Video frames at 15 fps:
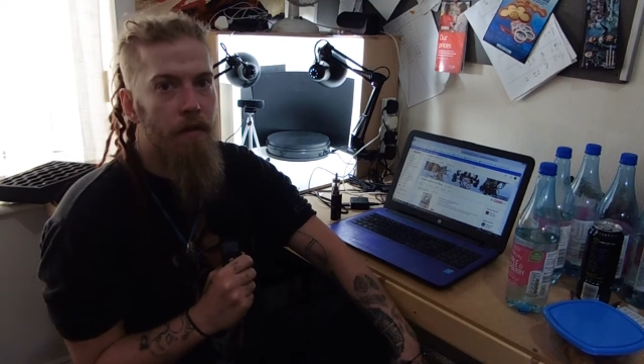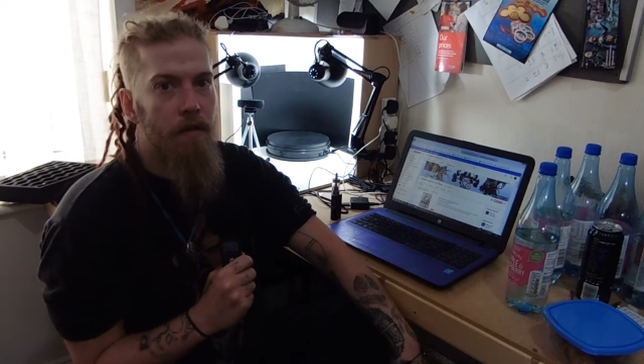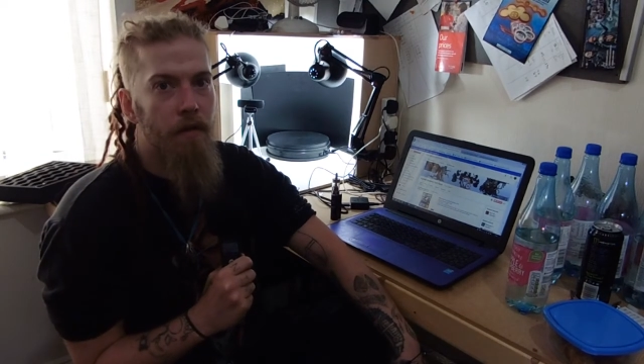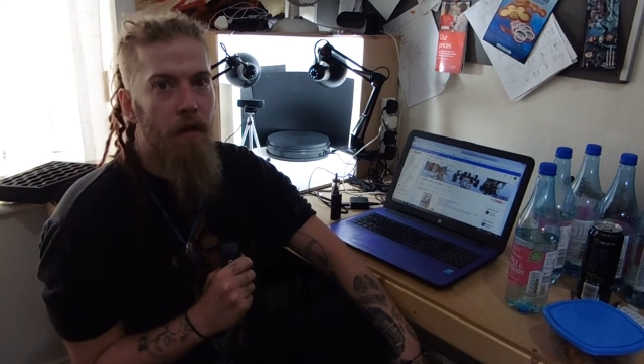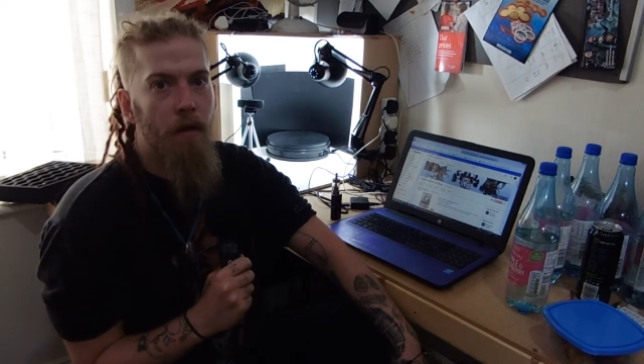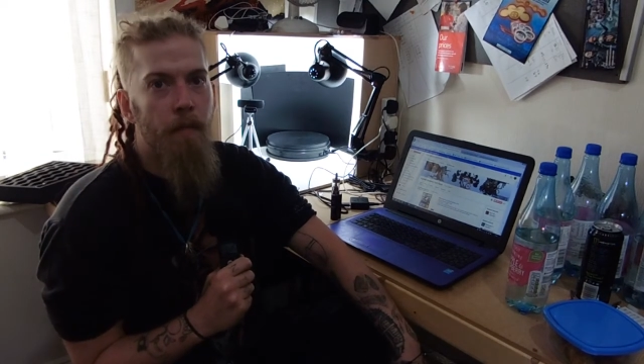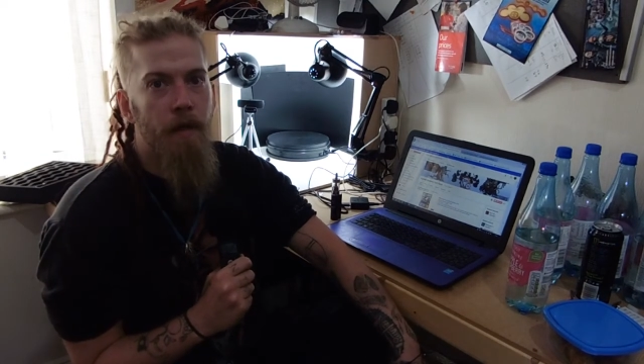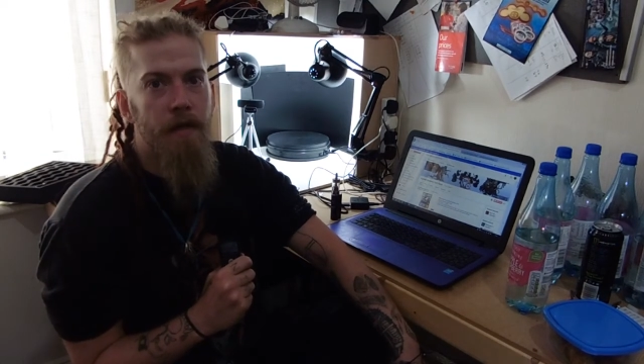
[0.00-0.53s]

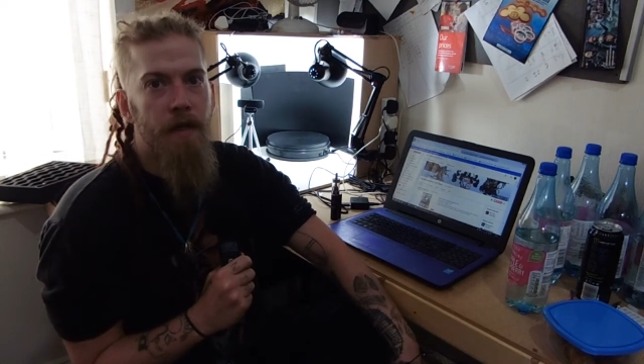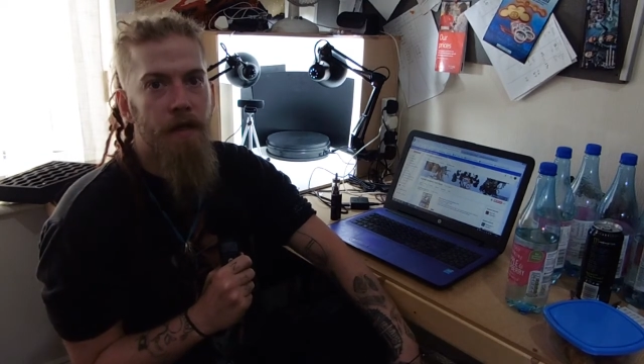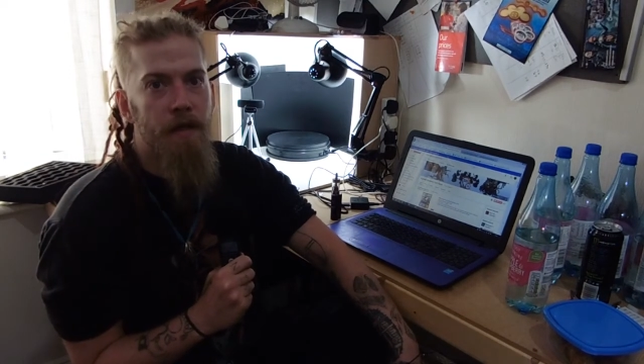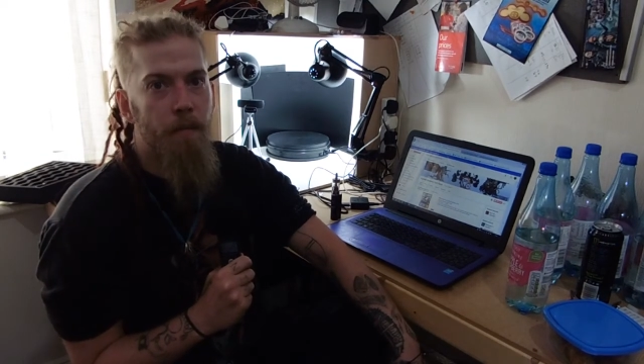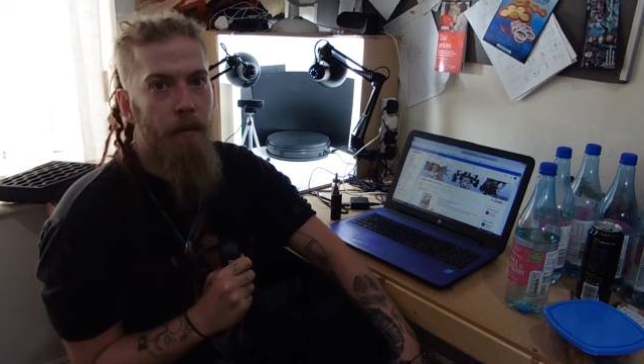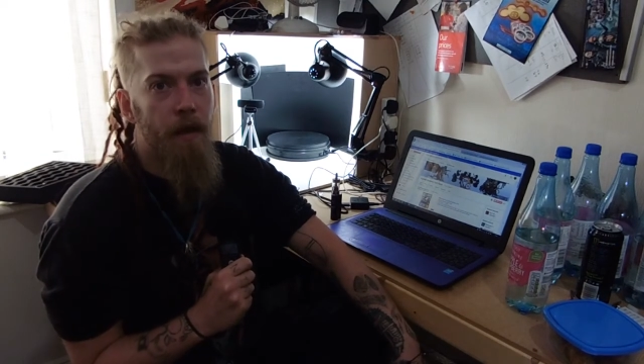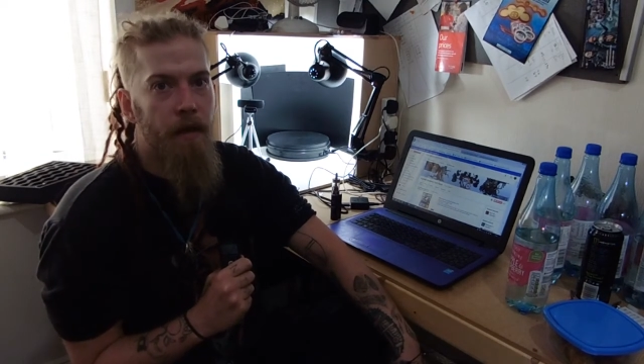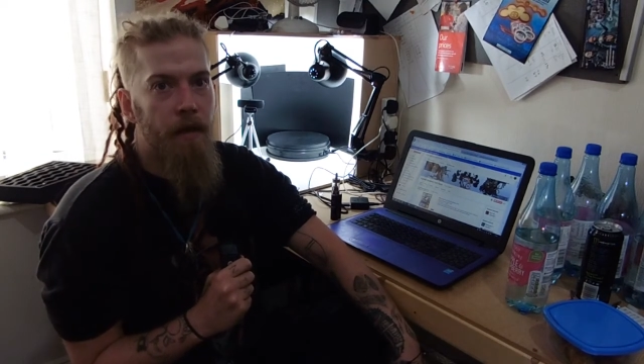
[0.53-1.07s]
not on my
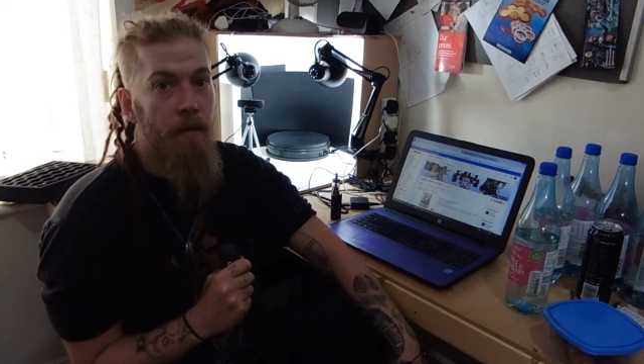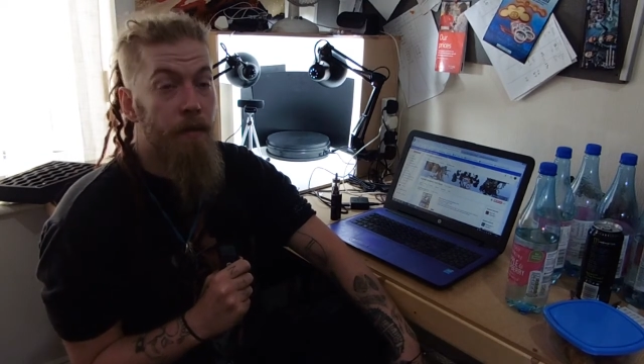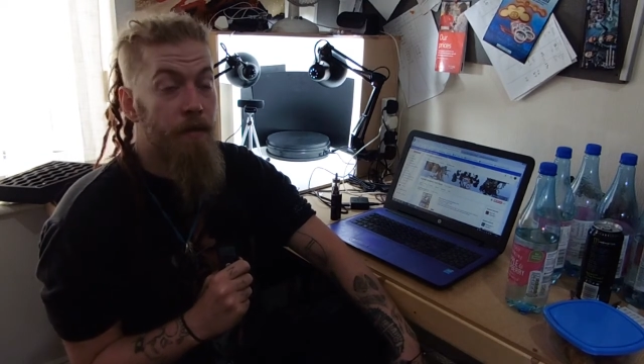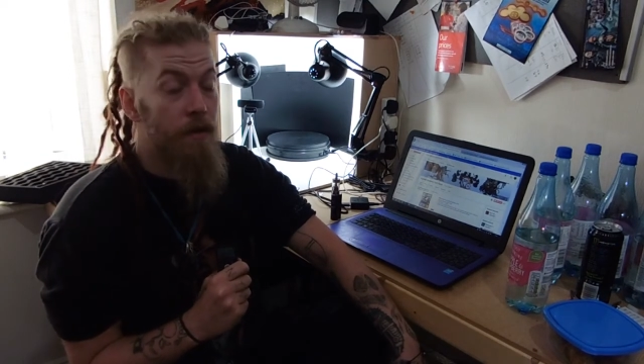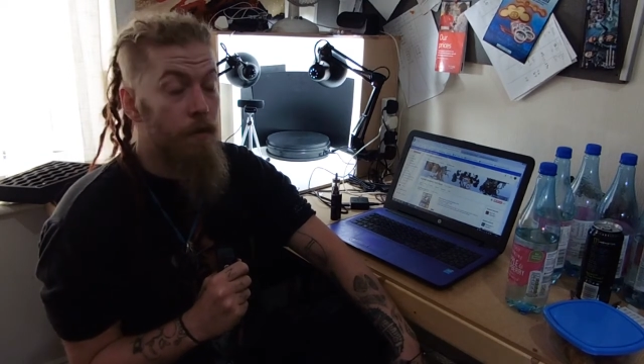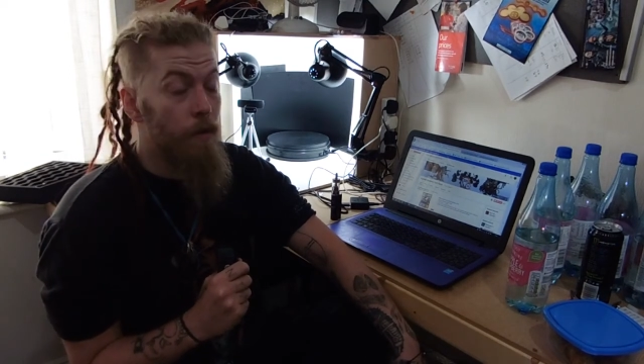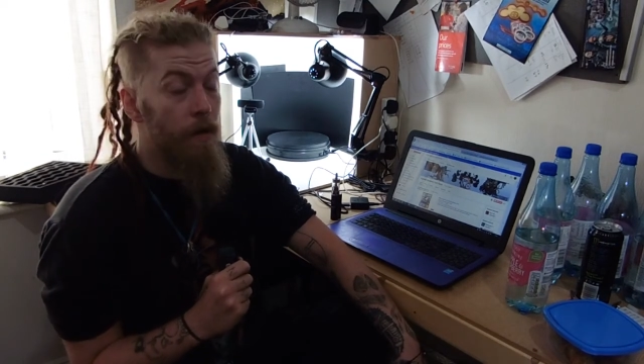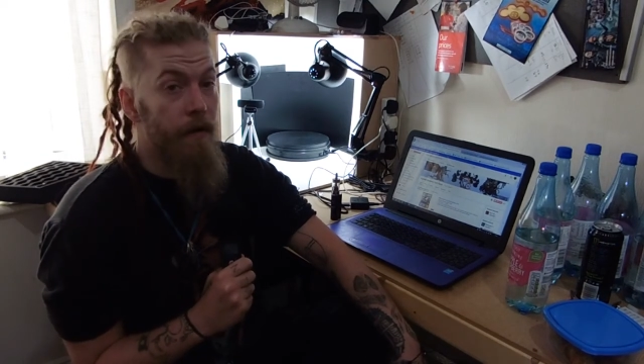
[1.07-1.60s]
desk painting,
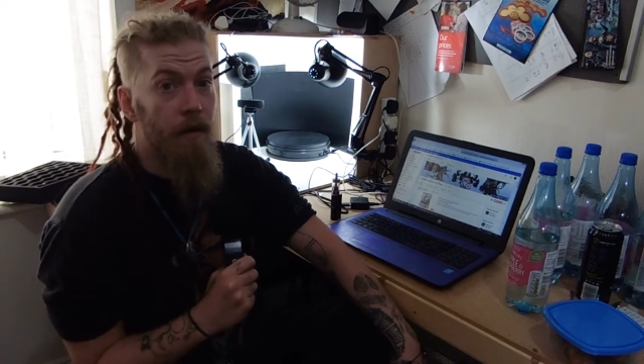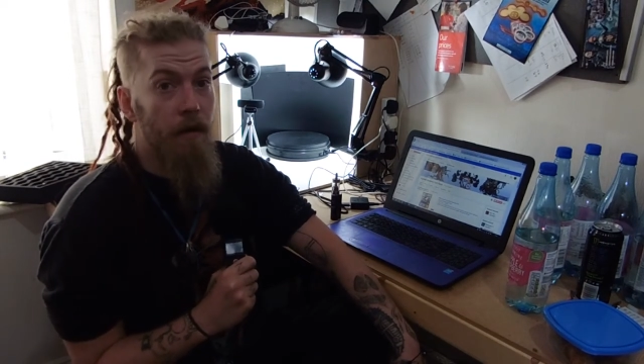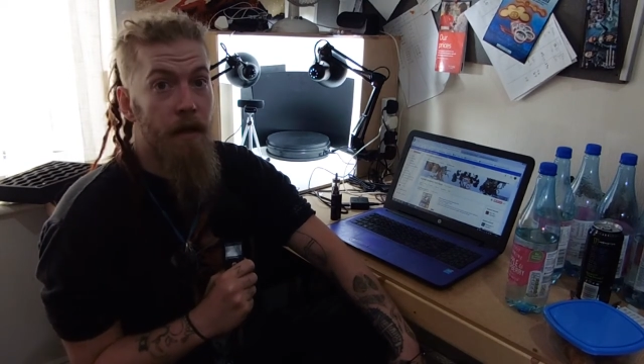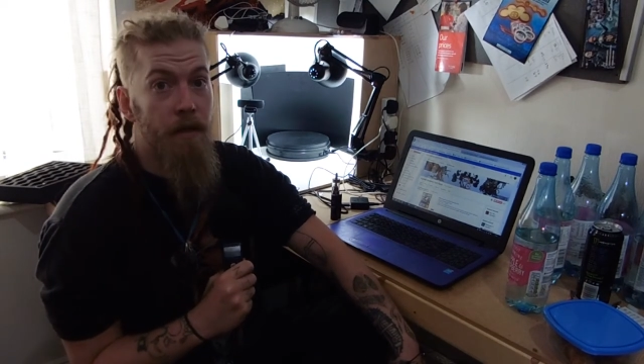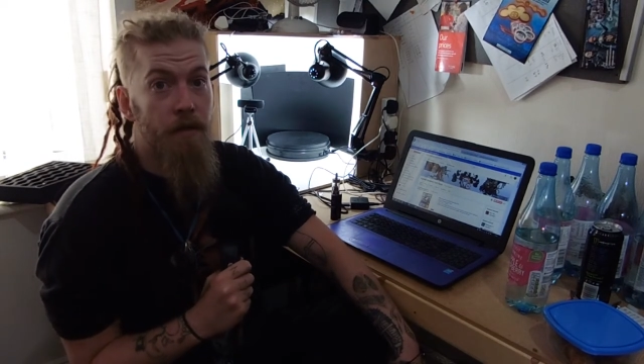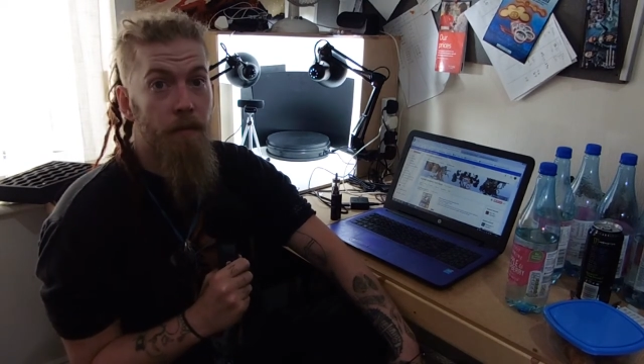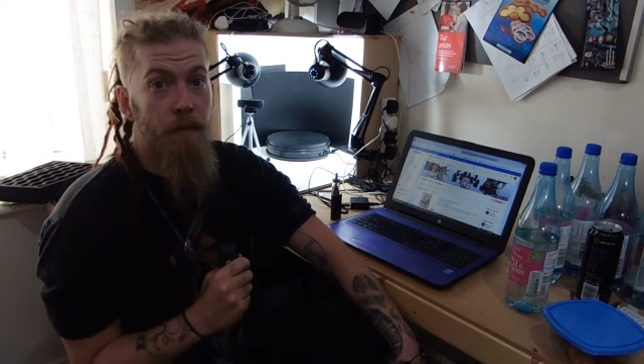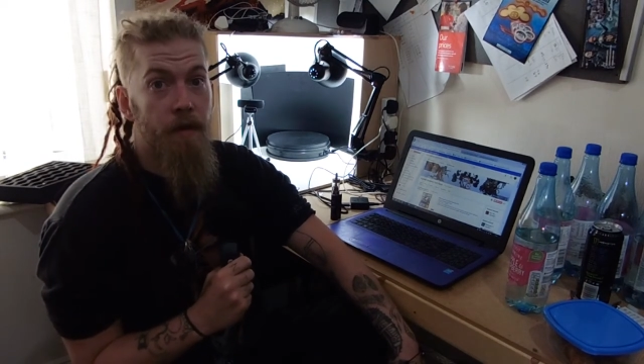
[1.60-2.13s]
which is where I'd
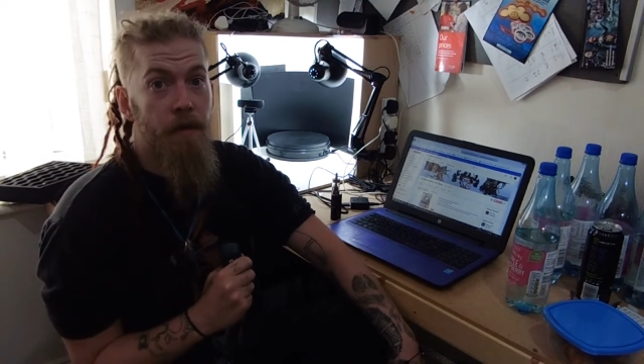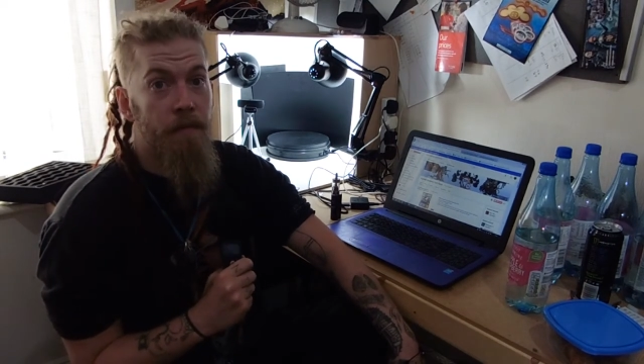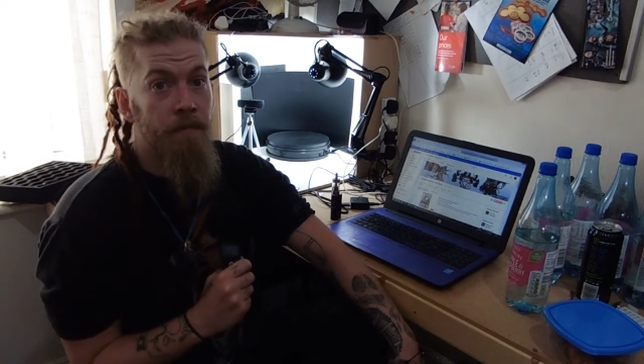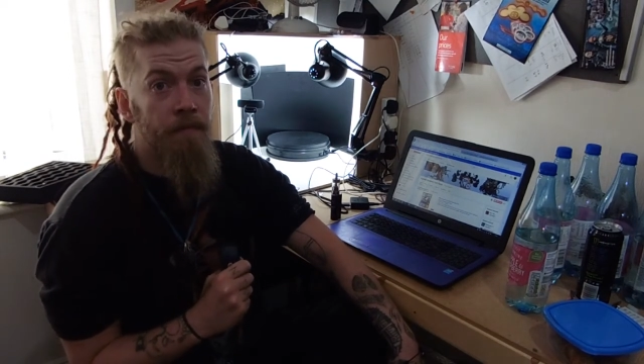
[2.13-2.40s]
like to be.